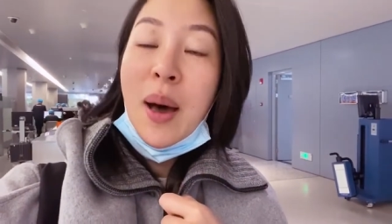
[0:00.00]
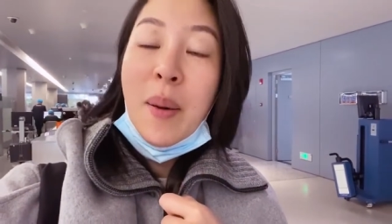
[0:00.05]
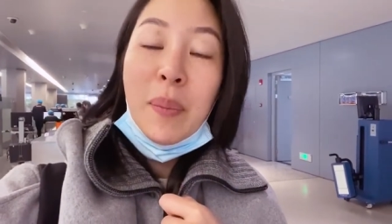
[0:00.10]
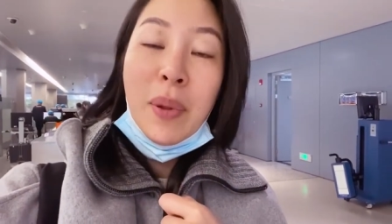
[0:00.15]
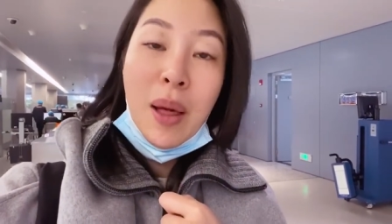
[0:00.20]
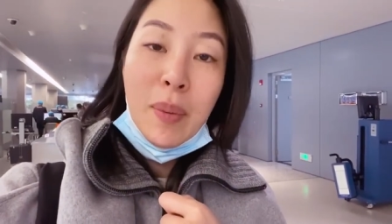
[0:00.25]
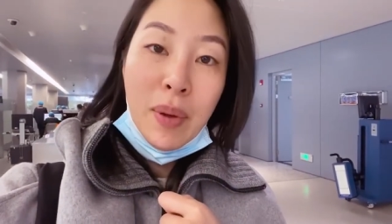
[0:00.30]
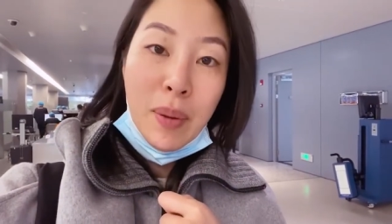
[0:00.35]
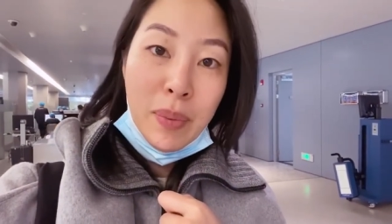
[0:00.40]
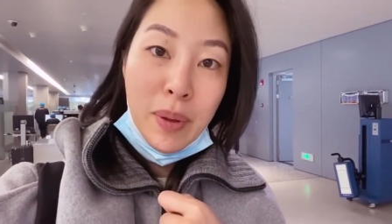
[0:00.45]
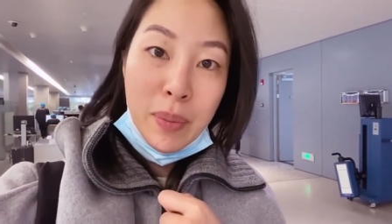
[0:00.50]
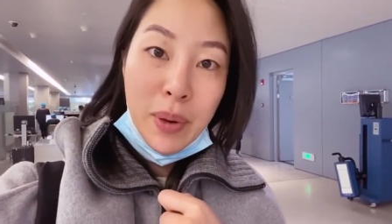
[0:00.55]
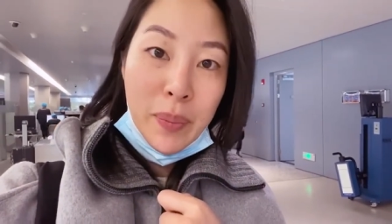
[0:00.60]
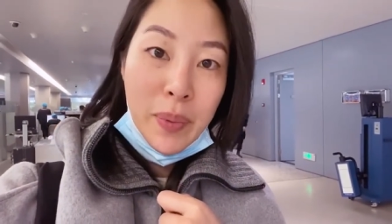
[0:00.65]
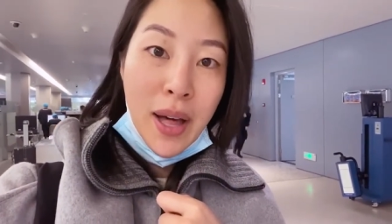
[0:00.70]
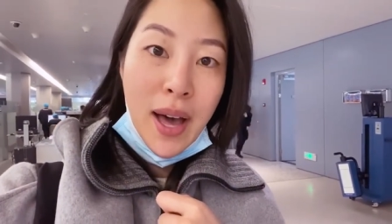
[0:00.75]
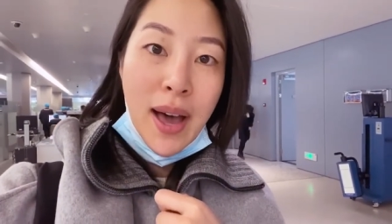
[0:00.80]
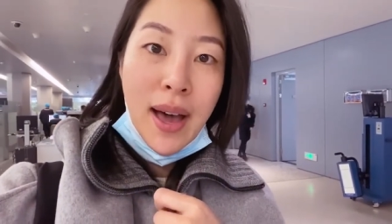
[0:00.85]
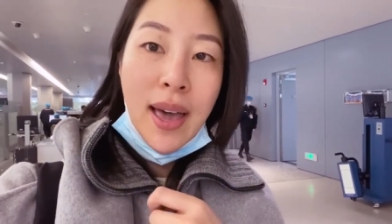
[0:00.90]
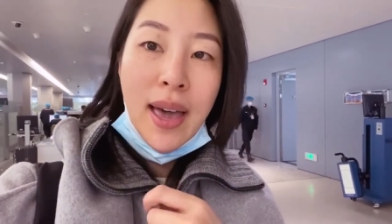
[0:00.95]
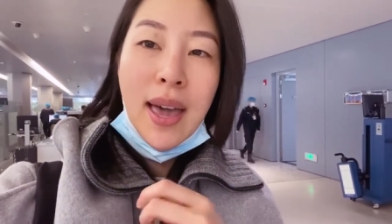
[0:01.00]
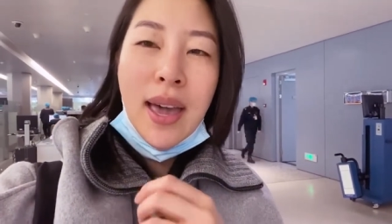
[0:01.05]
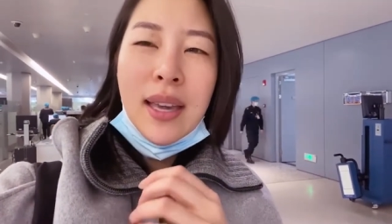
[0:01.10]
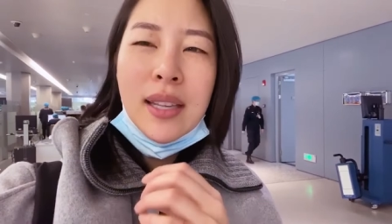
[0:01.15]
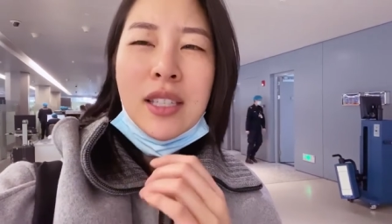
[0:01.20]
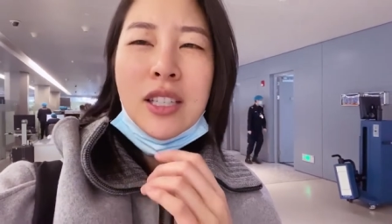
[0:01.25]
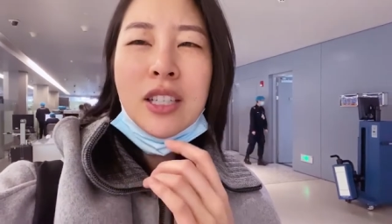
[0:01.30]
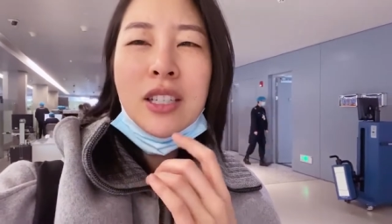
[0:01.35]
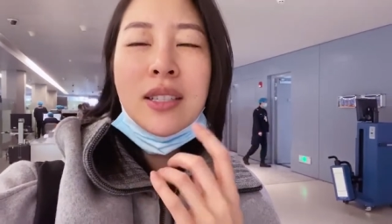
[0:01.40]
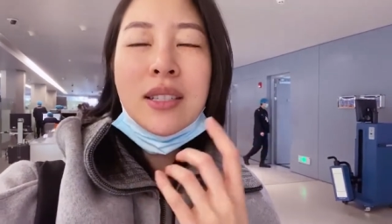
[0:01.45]
Blah, blah, blah, blah, blah.
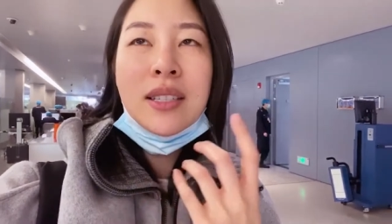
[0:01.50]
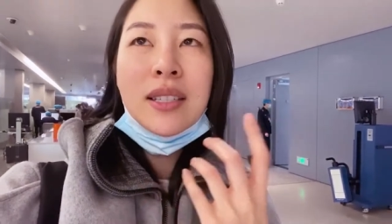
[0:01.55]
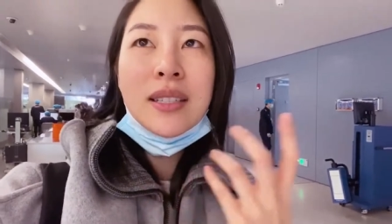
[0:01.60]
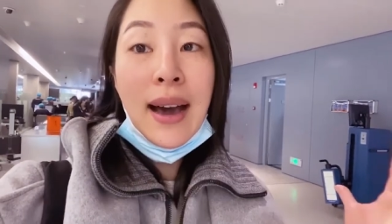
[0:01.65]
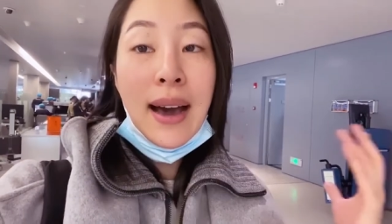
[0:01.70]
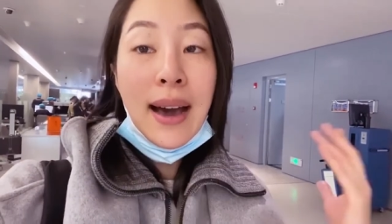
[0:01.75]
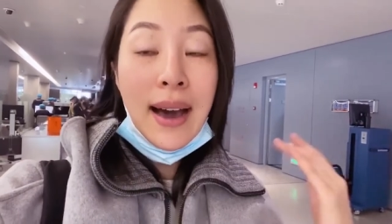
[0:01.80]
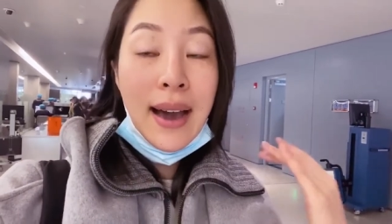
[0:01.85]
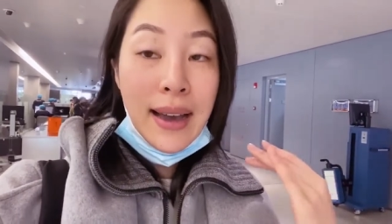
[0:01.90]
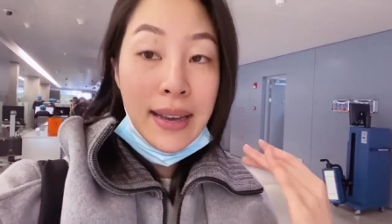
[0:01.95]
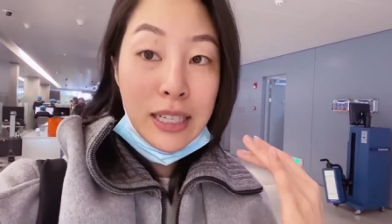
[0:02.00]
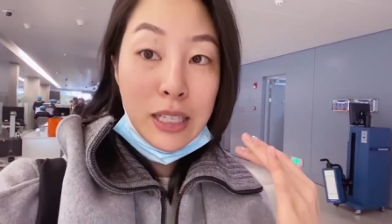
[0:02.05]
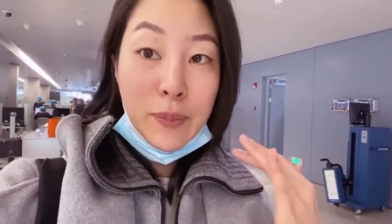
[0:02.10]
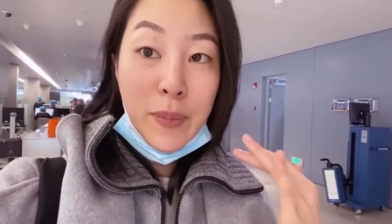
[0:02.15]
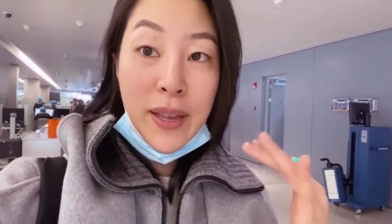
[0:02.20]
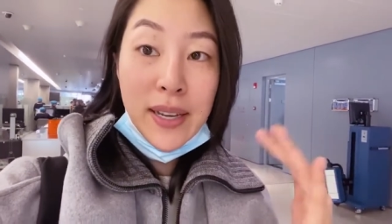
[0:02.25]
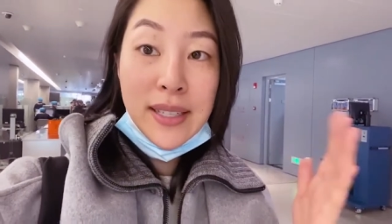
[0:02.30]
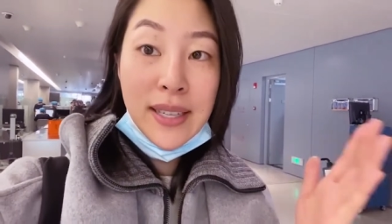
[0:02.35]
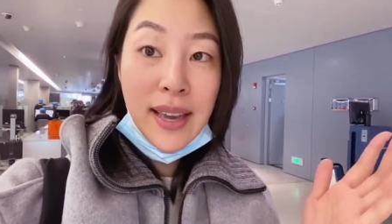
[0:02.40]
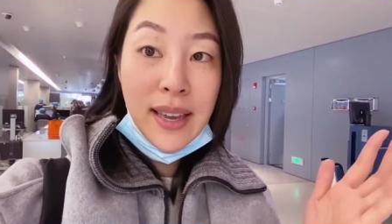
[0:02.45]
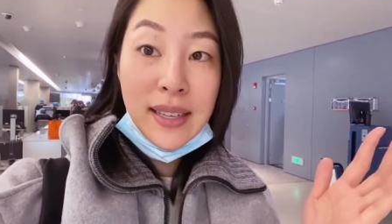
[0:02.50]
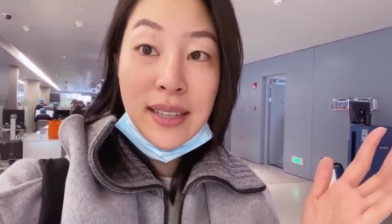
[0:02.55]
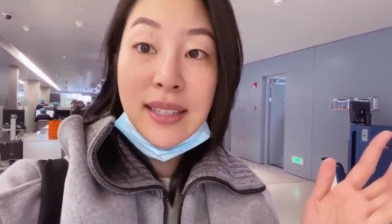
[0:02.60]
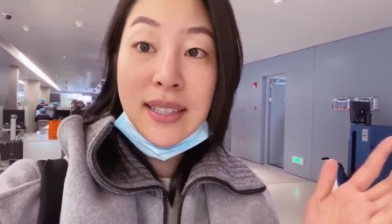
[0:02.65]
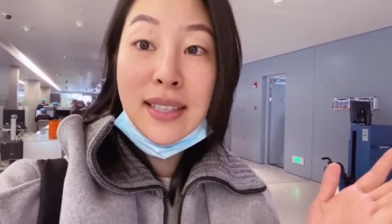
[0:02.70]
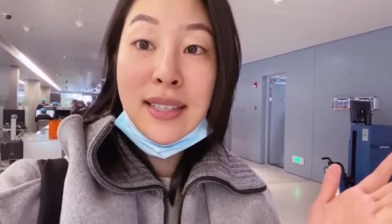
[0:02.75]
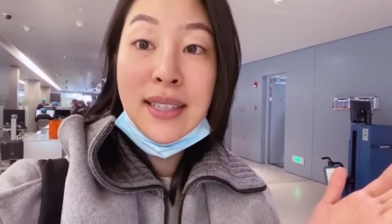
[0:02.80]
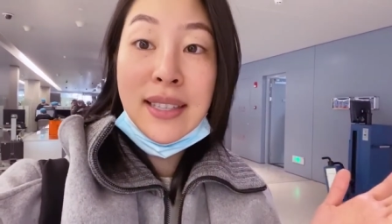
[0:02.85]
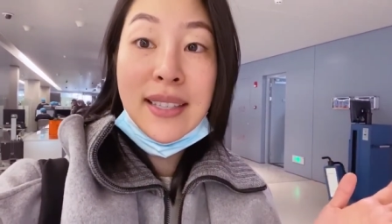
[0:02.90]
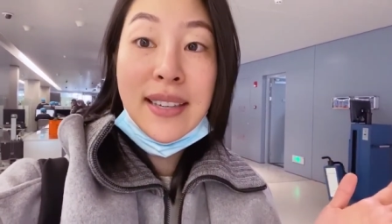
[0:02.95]
It's just, I spent 10
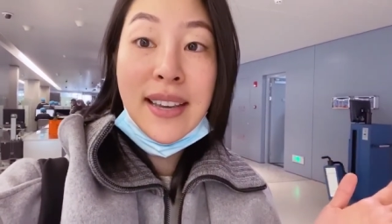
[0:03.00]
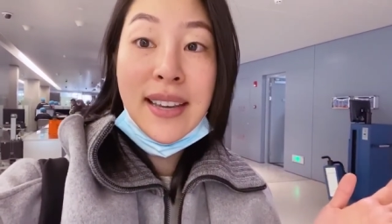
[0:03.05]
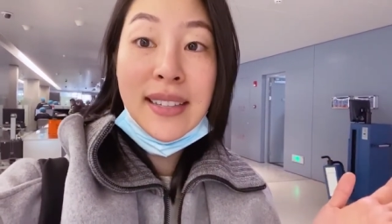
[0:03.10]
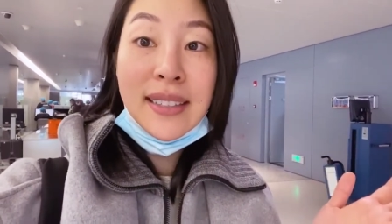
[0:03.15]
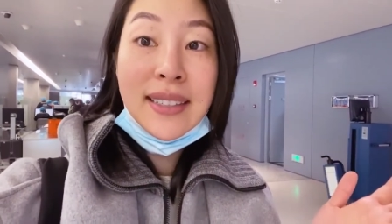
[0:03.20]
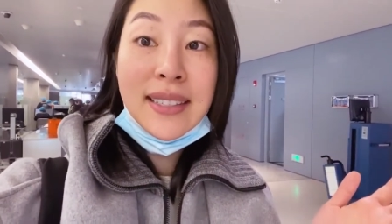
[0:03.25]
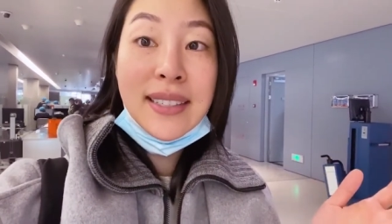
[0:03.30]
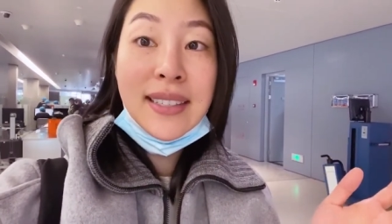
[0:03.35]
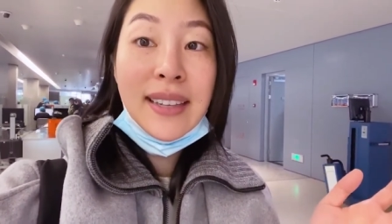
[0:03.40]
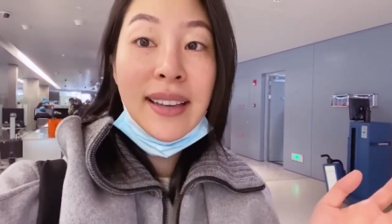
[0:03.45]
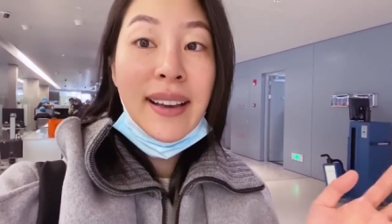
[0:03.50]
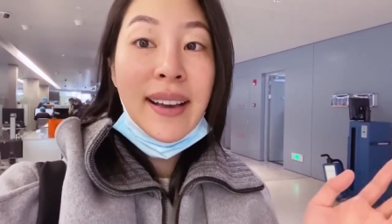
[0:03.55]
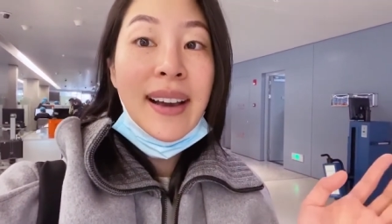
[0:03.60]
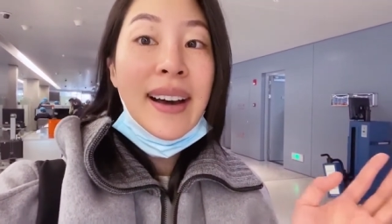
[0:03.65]
years in the States.